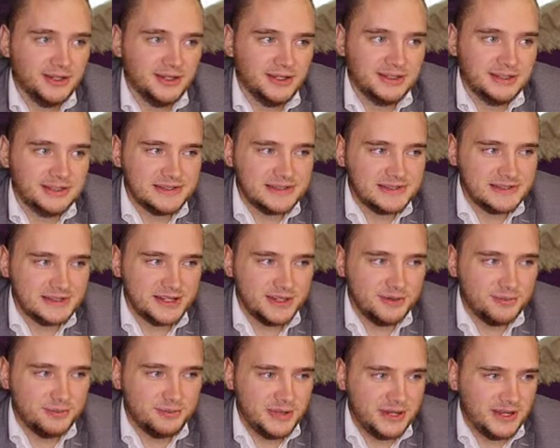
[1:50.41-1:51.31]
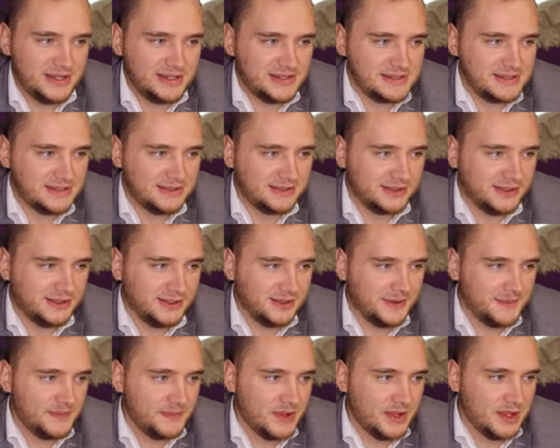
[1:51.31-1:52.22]
It is amazing.
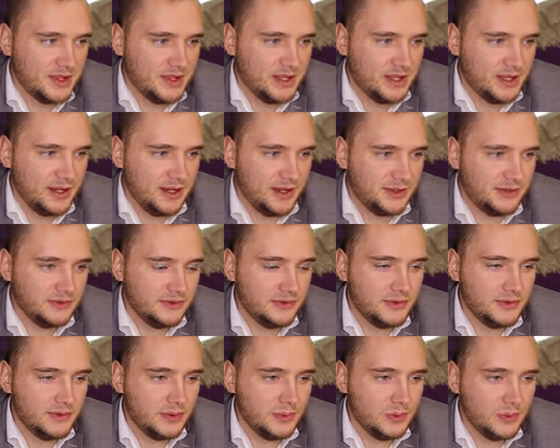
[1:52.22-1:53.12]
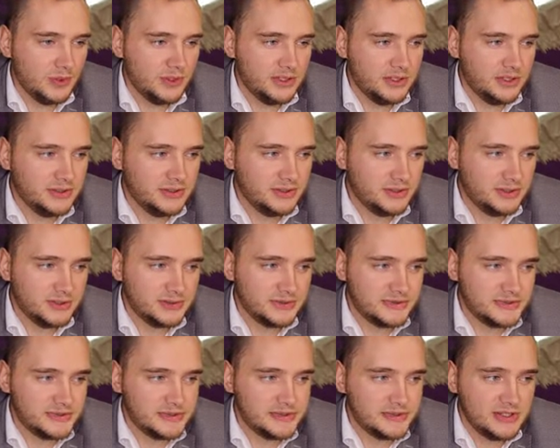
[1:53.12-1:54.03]
Uh, and uh, we need uh,
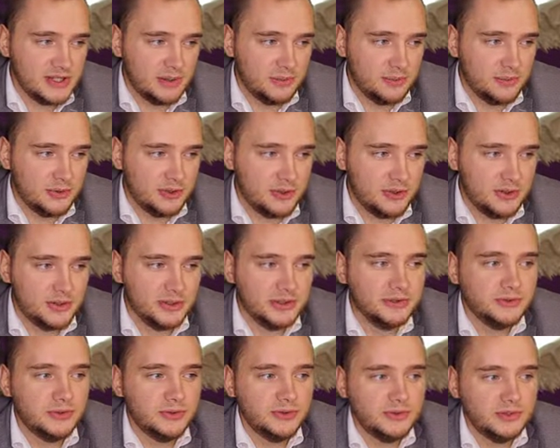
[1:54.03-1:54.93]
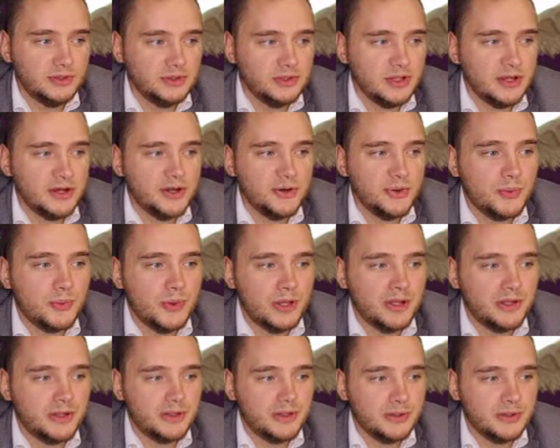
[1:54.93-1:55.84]
this number total
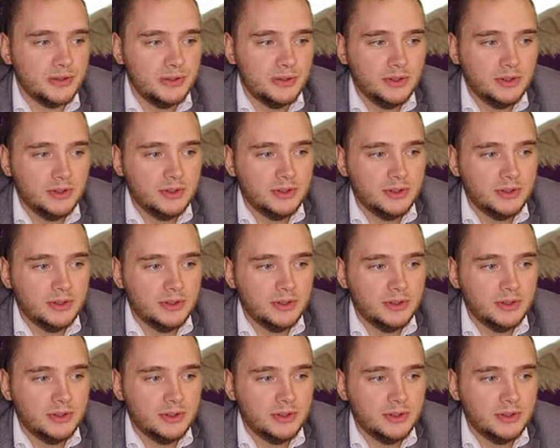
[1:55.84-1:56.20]
revenue